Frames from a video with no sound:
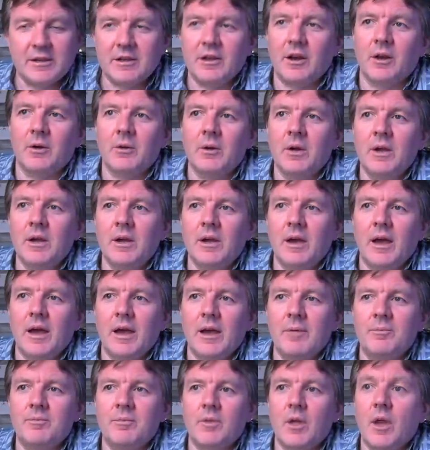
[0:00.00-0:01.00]
You know,
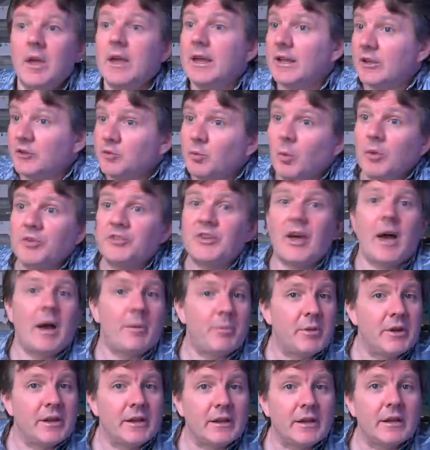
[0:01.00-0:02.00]
um, here's what's
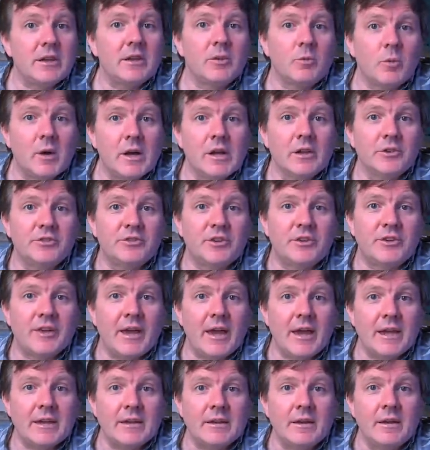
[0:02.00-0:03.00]
happening in the world
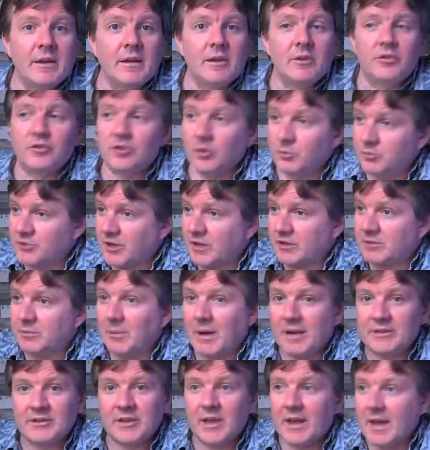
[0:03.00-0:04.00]
today, subject
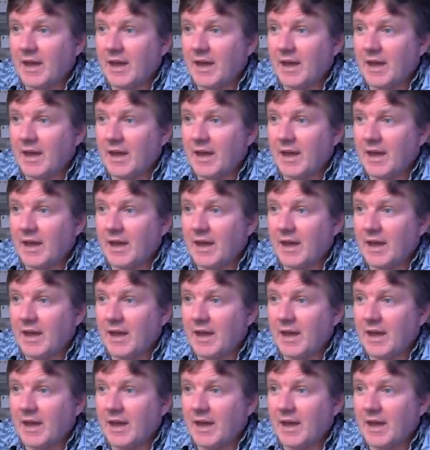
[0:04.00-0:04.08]
matter